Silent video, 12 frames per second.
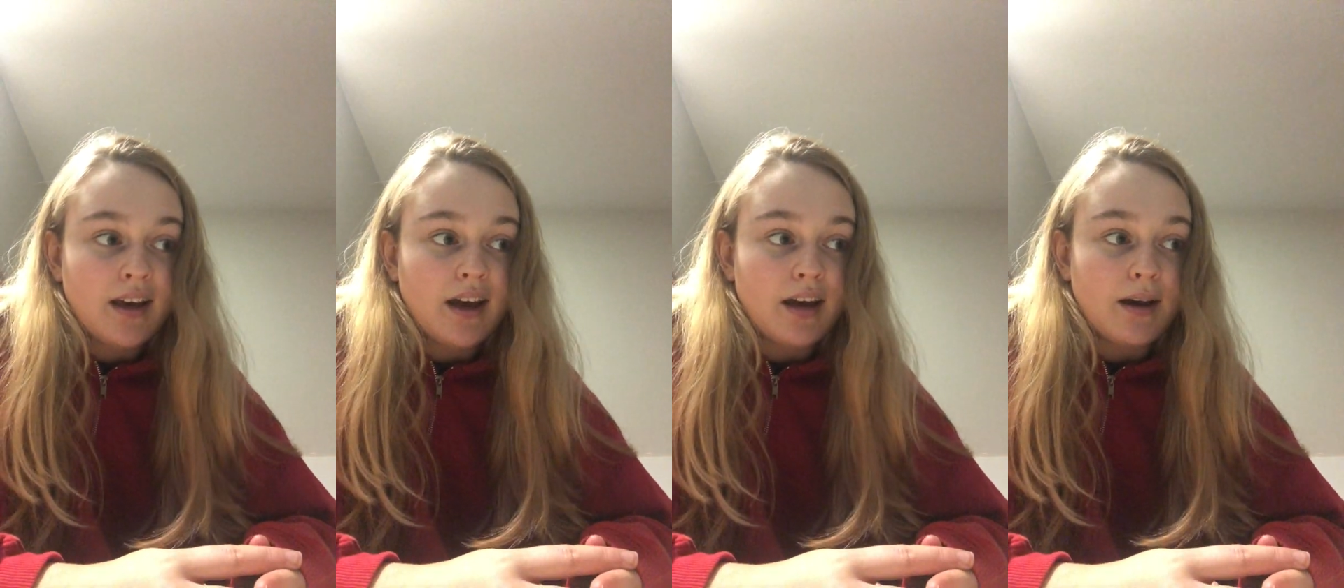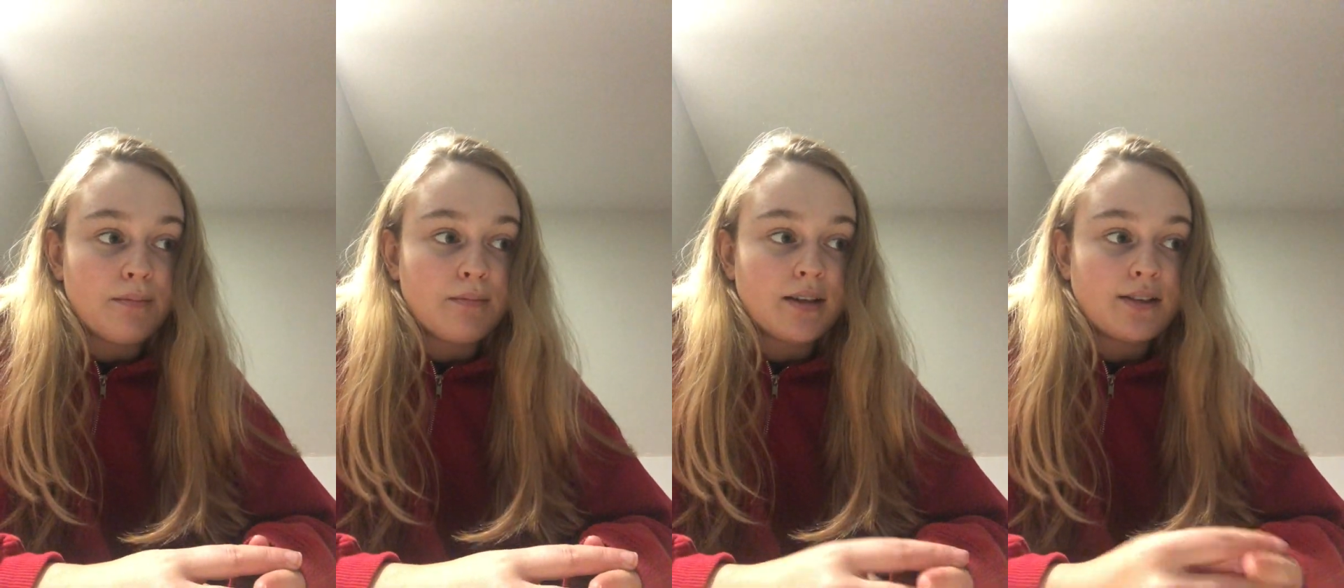
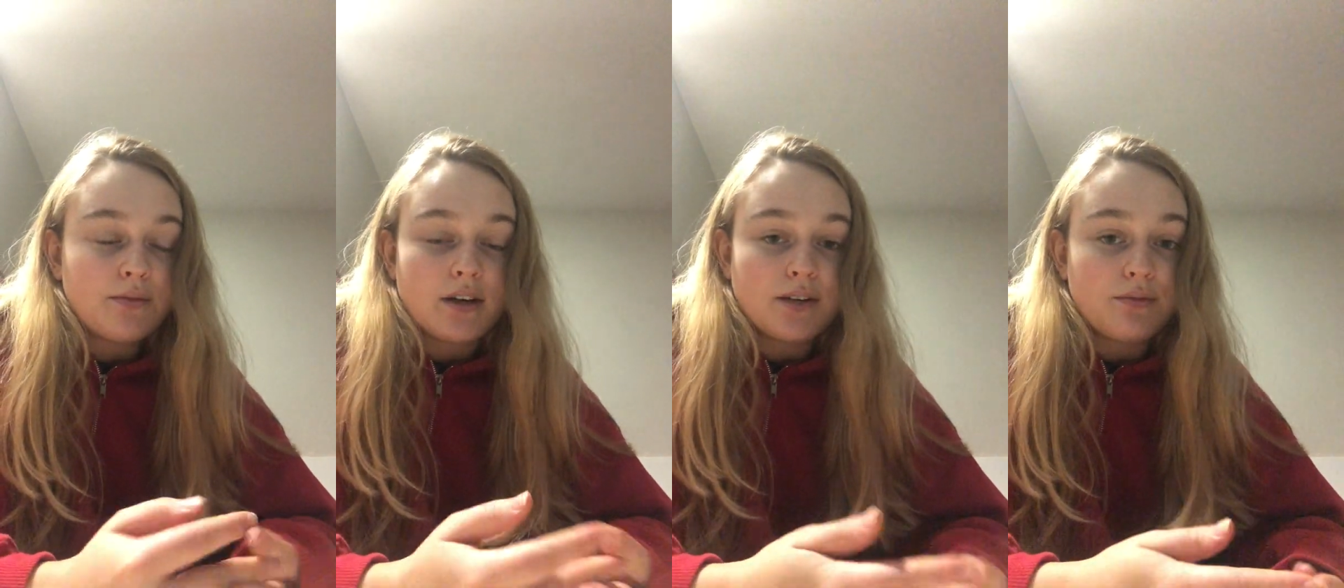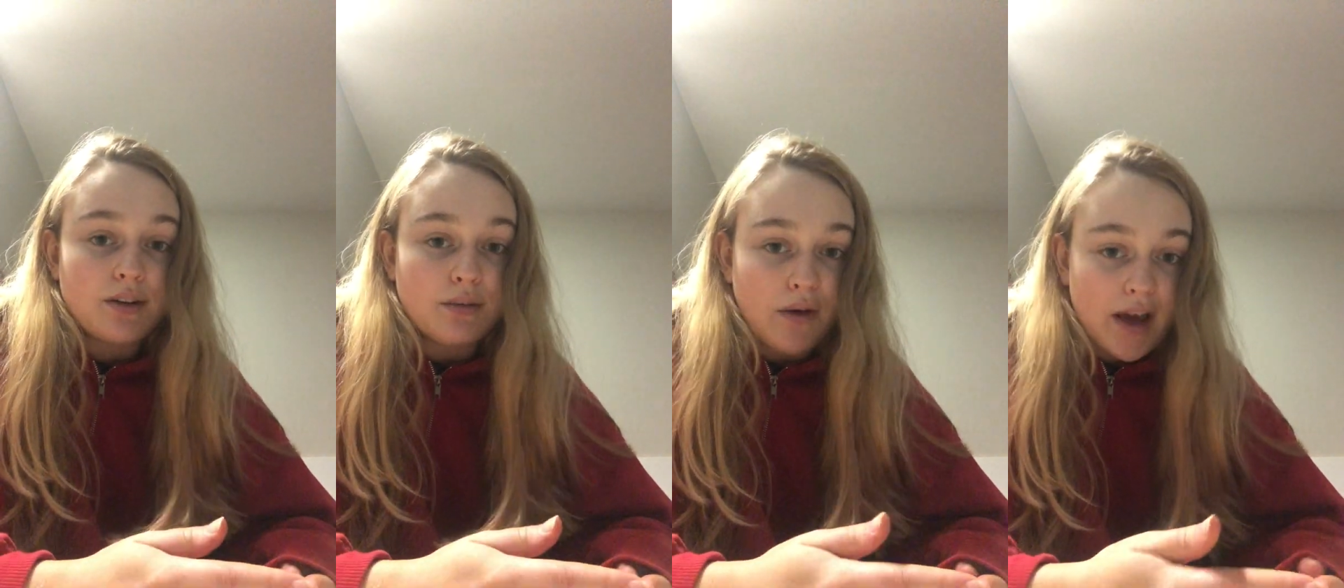it's very
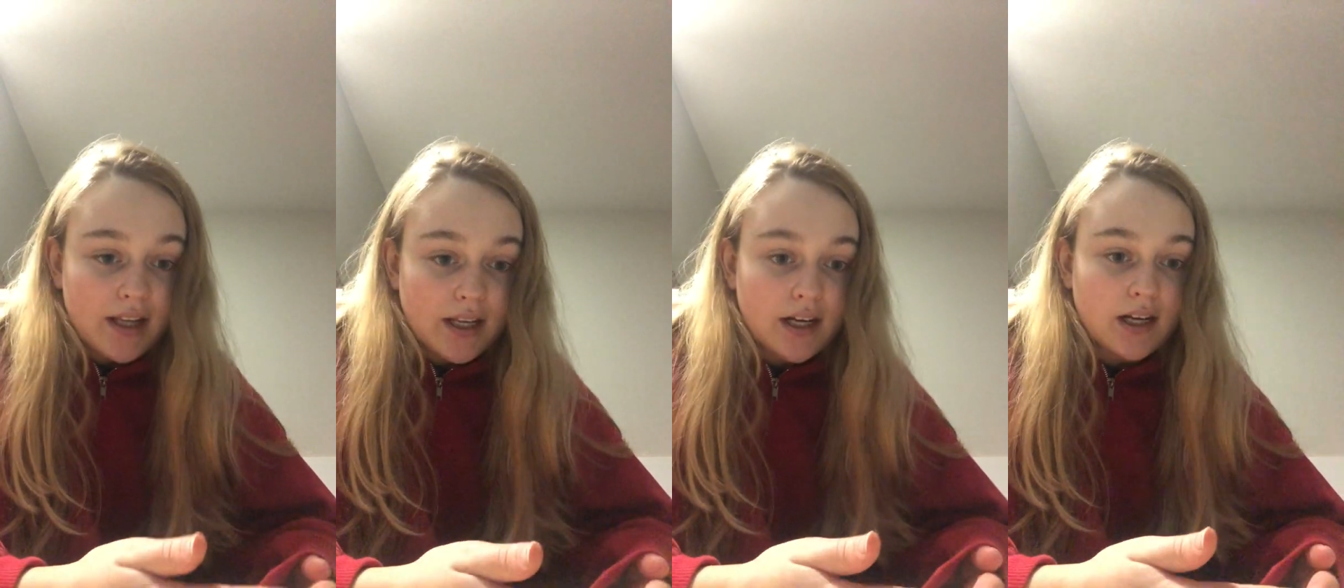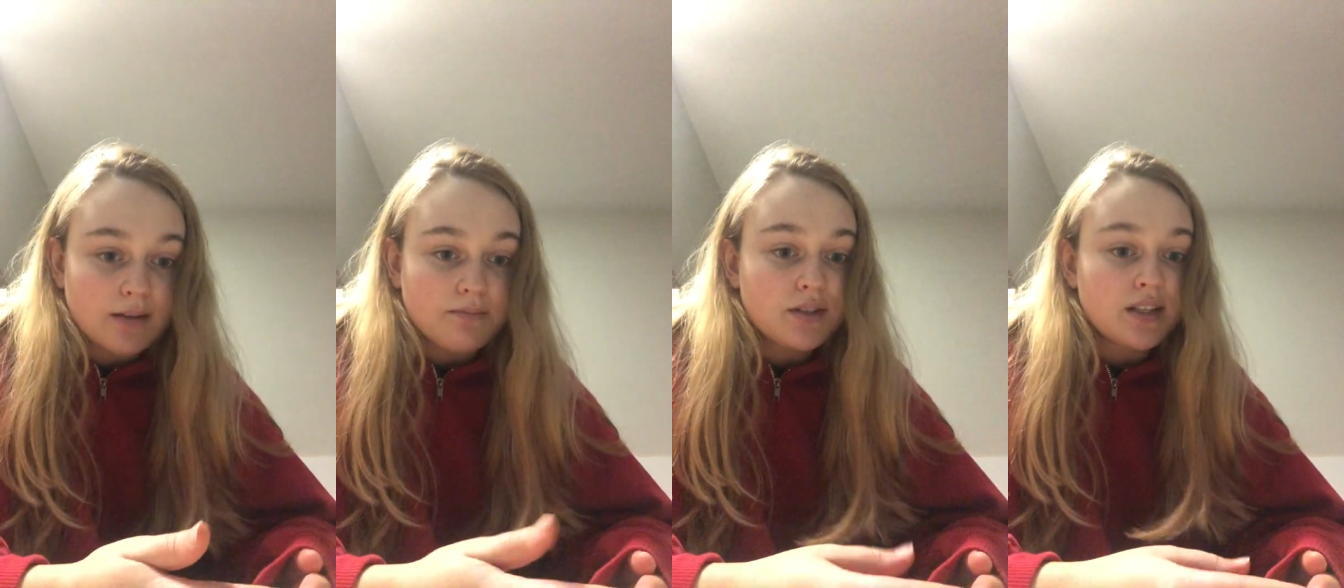
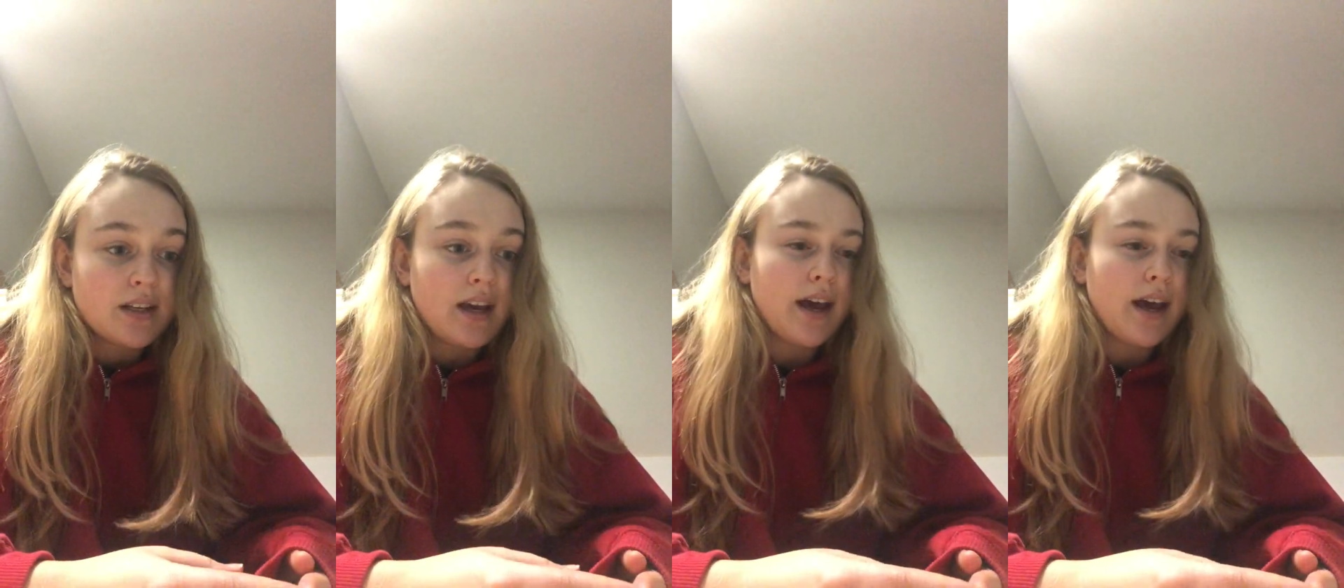developed,